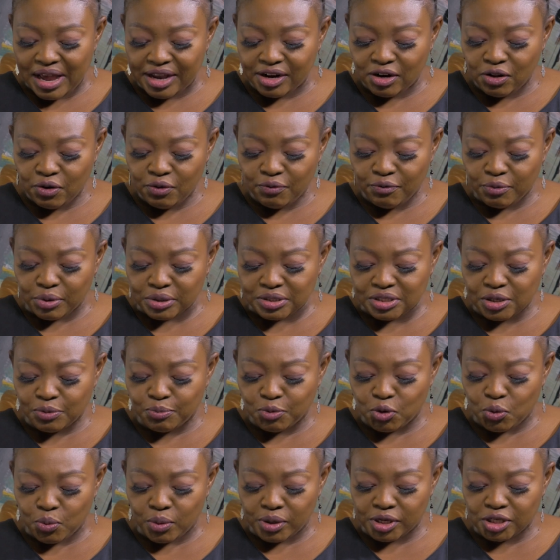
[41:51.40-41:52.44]
final
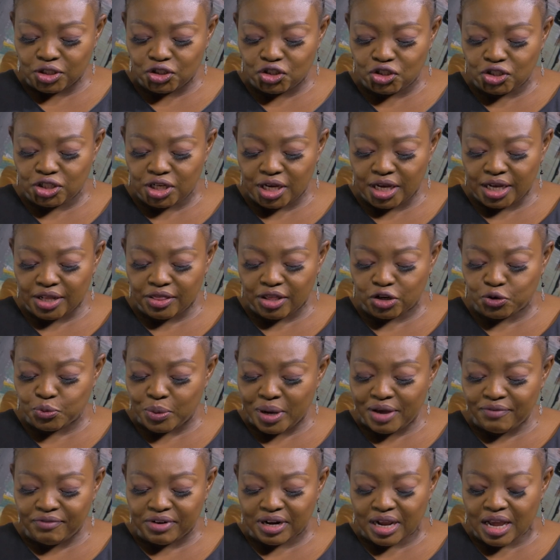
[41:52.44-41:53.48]
wisdom you want to share that
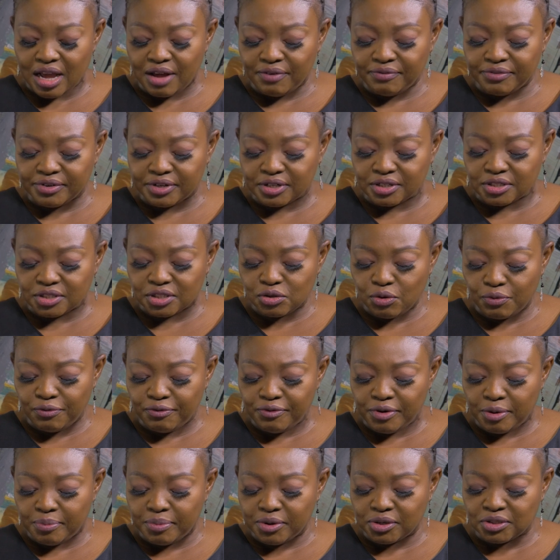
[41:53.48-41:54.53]
we haven't covered so
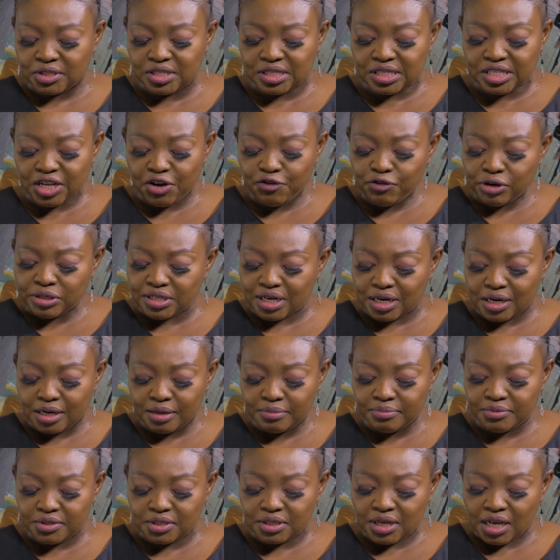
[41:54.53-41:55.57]
far about
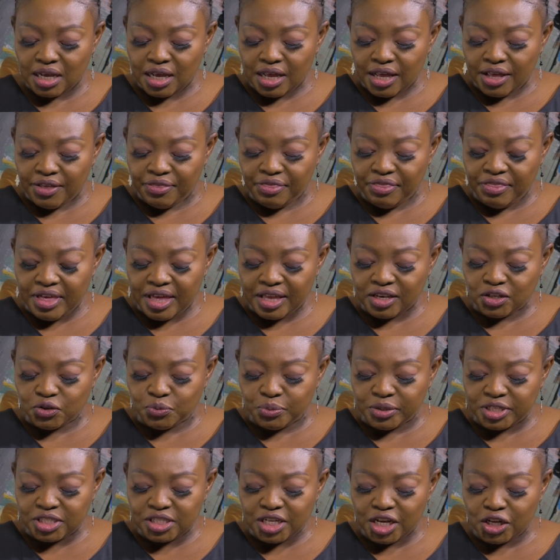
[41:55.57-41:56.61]
stereotypes
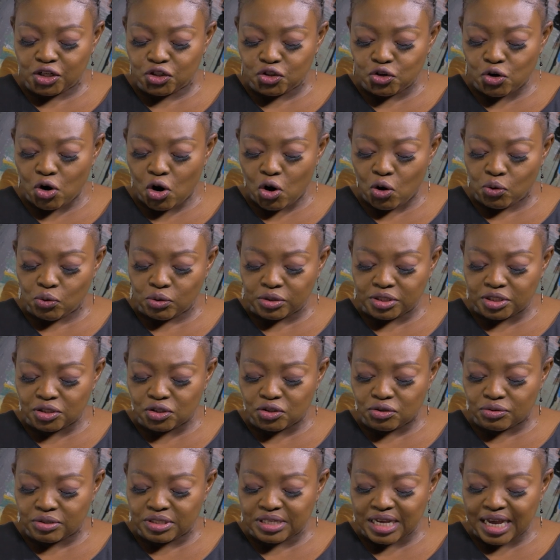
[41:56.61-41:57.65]
that we tend to hold in
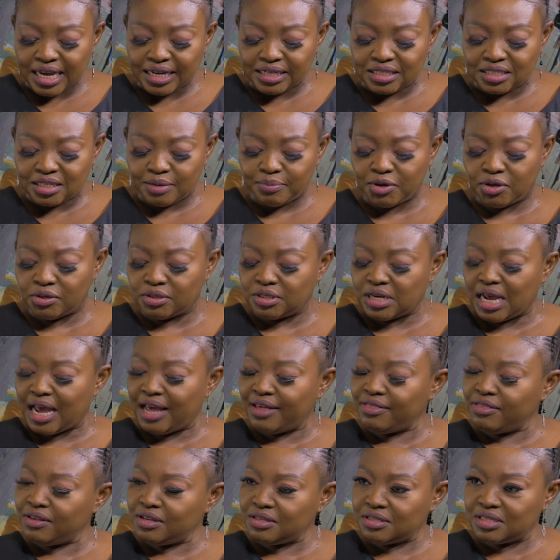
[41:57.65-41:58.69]
society about
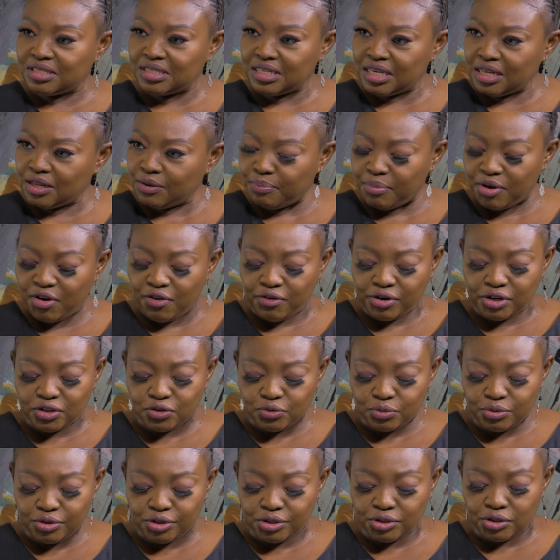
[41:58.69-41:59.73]
either single
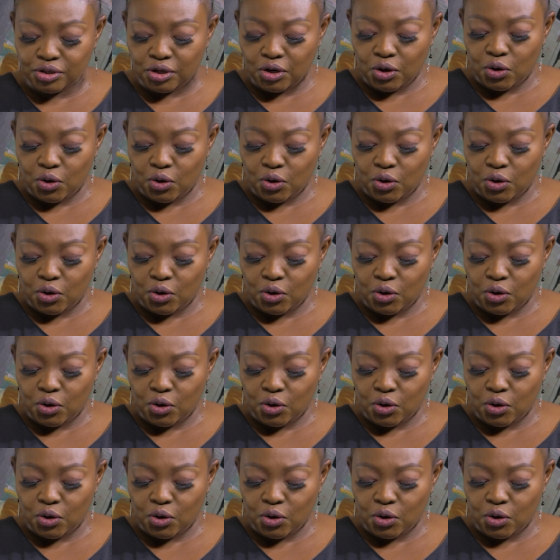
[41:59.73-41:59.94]
parenthood